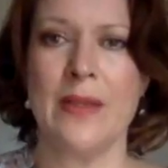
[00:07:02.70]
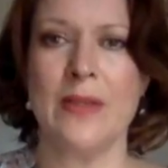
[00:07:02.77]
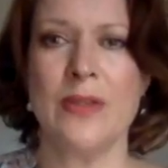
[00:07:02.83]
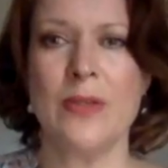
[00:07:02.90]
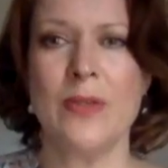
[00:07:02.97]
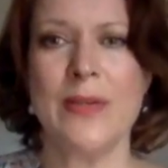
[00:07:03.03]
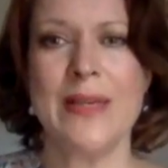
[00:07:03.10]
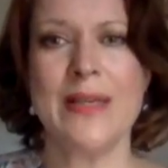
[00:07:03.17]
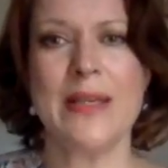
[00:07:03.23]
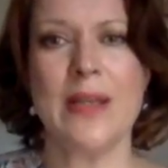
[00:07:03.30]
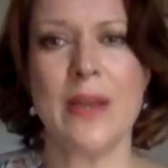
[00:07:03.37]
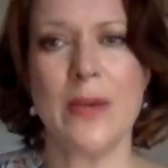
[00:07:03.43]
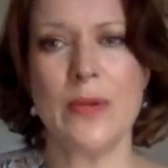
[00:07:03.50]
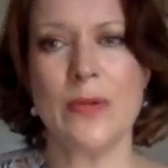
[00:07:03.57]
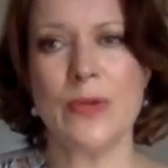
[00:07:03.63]
Do we
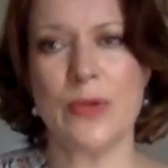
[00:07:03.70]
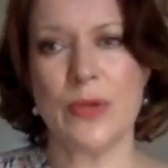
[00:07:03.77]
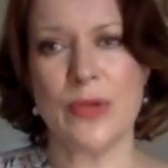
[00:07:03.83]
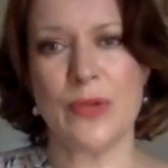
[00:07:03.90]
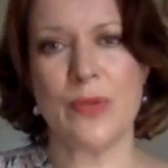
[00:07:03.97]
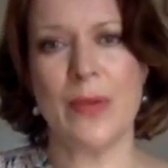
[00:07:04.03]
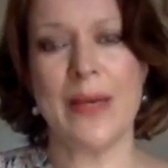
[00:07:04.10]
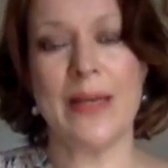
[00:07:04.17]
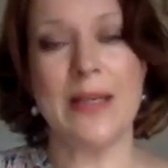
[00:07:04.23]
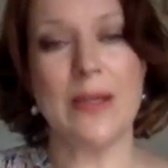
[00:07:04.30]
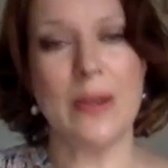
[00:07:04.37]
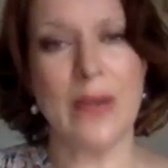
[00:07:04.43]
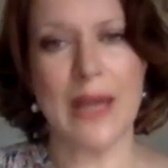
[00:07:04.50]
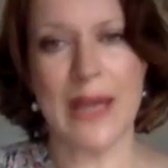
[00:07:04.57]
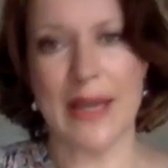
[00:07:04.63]
know truth by
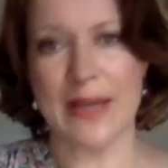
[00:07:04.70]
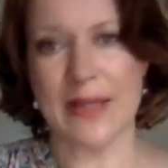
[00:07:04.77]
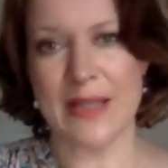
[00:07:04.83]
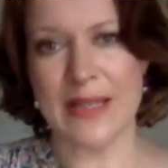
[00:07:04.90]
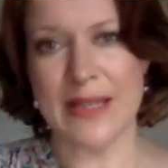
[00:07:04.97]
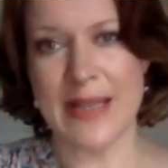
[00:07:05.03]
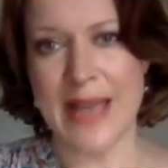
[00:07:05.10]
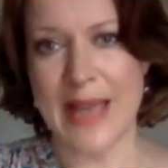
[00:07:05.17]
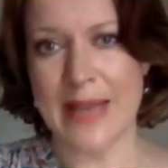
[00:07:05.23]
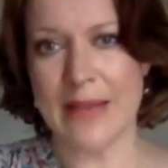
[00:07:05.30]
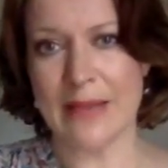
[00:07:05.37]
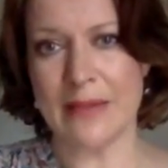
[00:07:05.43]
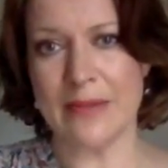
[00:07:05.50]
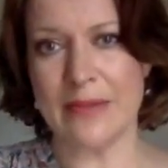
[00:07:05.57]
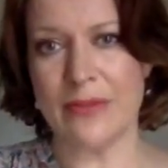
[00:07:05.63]
looking at a
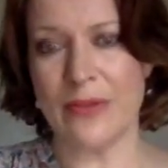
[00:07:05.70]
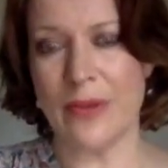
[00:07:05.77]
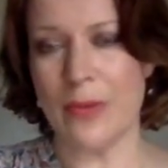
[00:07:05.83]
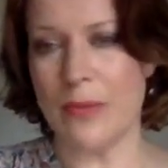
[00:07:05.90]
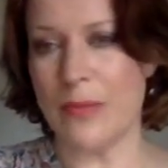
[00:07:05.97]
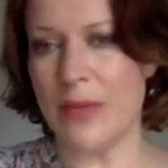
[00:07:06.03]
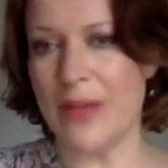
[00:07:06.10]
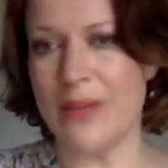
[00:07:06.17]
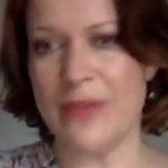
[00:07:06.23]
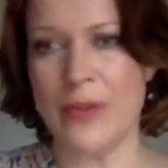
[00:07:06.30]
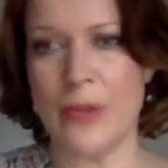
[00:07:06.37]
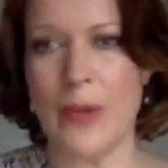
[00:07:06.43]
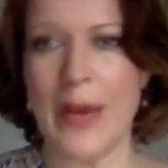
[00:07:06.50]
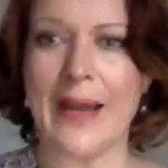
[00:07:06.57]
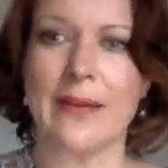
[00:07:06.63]
nail from a
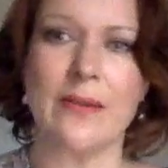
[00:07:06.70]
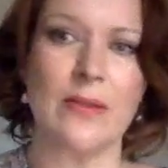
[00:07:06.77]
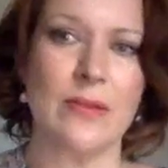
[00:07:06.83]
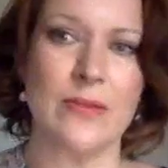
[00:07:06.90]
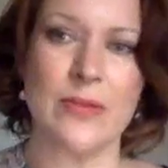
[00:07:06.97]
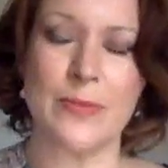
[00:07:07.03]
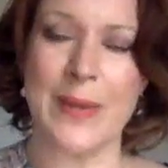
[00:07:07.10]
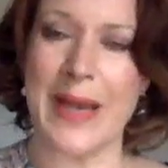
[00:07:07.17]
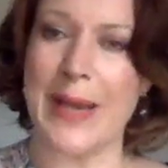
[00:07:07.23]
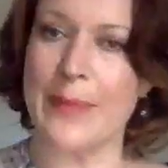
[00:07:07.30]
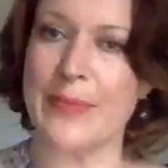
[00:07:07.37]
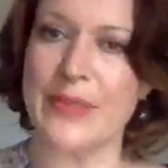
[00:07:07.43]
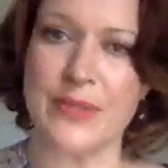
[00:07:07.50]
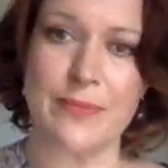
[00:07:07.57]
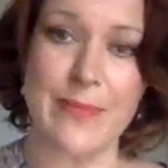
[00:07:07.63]
few angles,
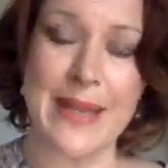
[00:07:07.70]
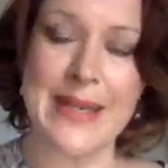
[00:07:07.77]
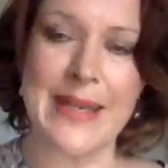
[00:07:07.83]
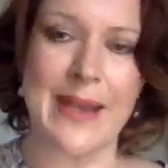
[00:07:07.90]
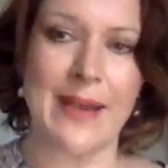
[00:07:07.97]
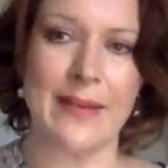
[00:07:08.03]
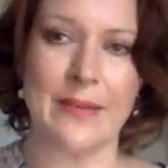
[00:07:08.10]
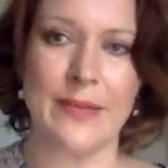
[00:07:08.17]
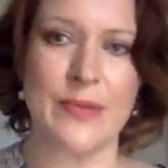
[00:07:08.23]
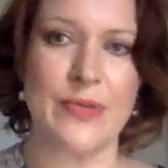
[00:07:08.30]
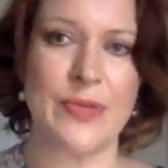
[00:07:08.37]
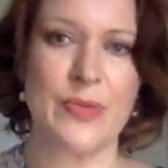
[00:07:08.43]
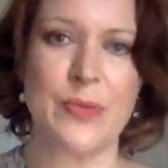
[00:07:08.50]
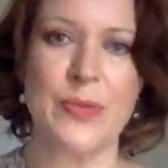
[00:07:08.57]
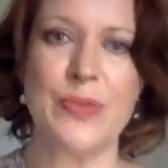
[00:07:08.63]
perhaps as many angles
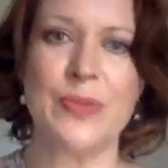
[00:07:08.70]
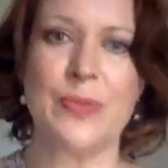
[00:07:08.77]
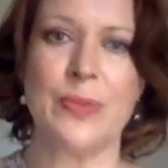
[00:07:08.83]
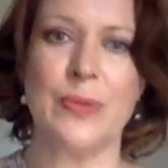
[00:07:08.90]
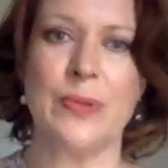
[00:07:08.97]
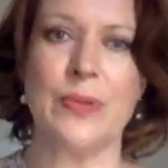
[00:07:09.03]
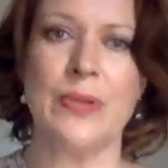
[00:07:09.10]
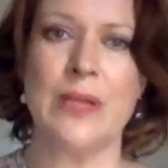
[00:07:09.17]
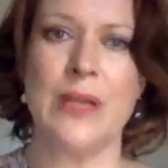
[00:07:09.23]
as possible,